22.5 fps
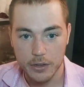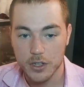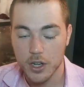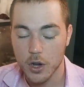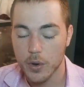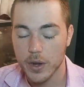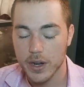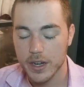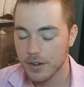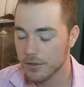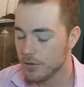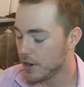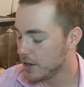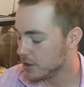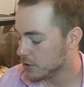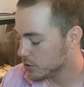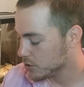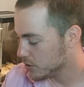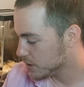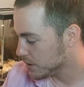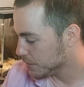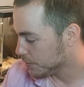go on
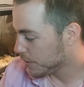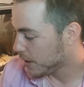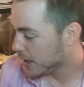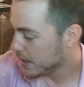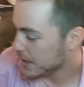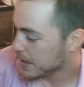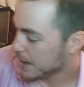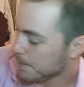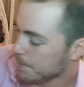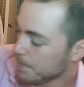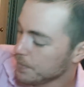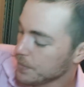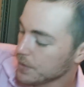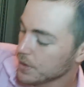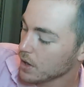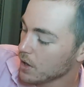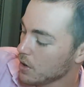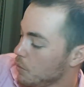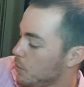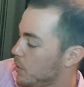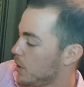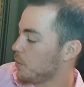adventures to find them.
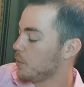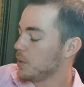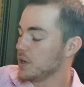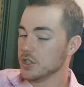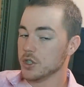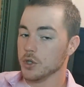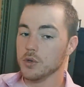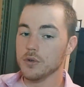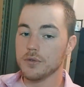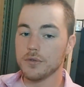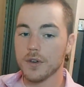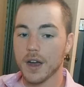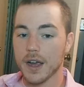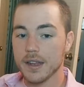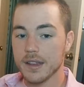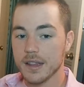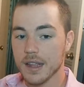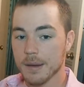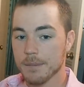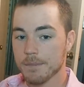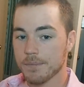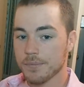When we do find
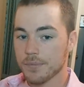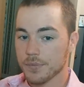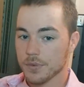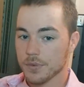them,